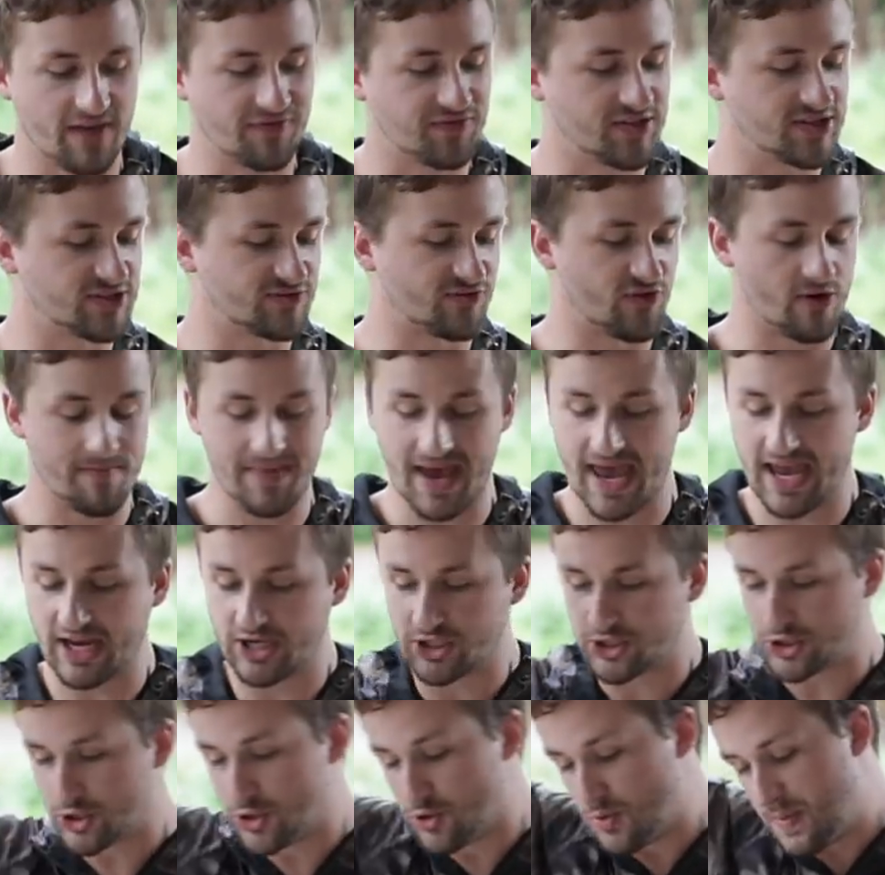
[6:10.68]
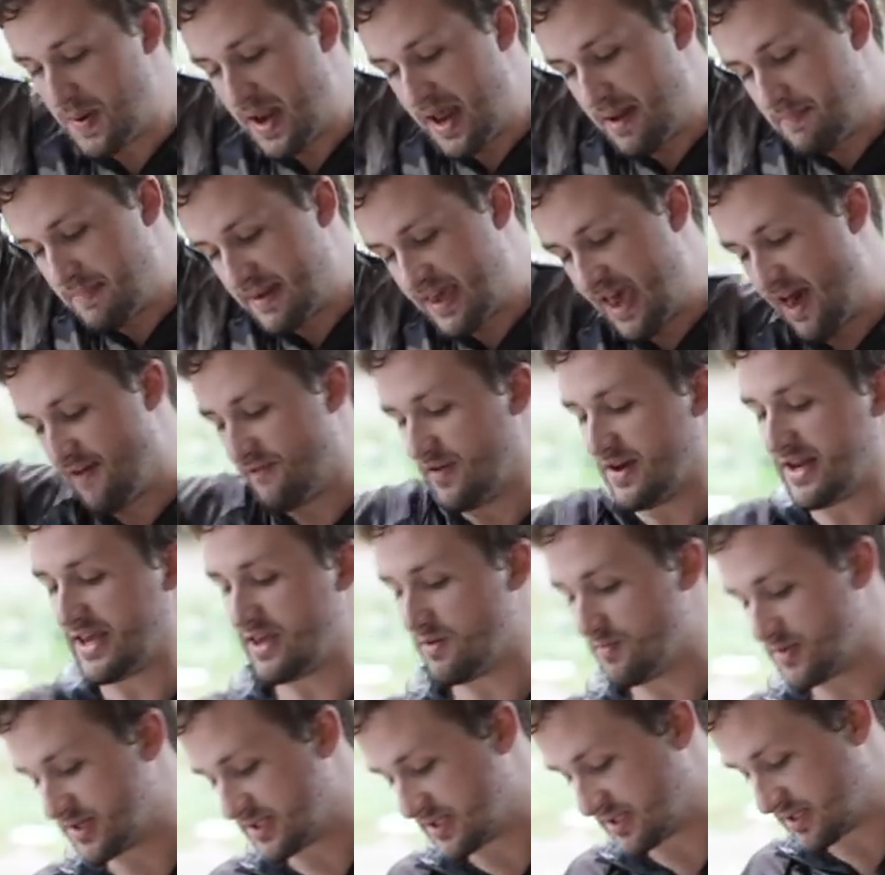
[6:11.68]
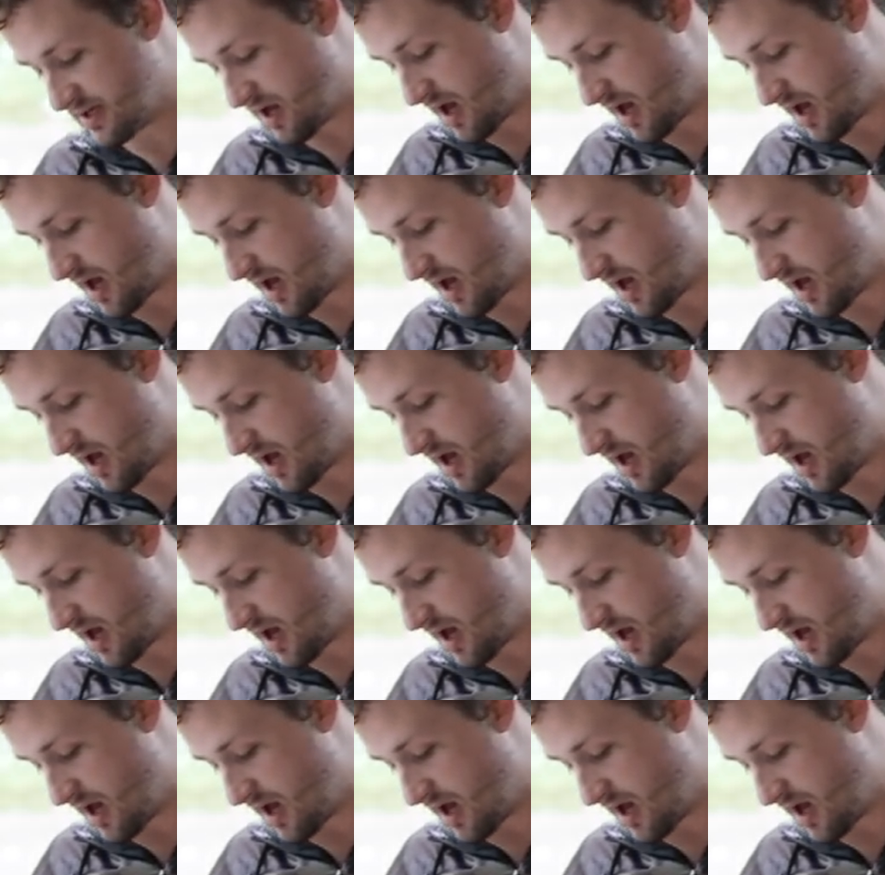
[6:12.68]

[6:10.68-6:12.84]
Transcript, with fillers: got this from a dude named Kevin. He was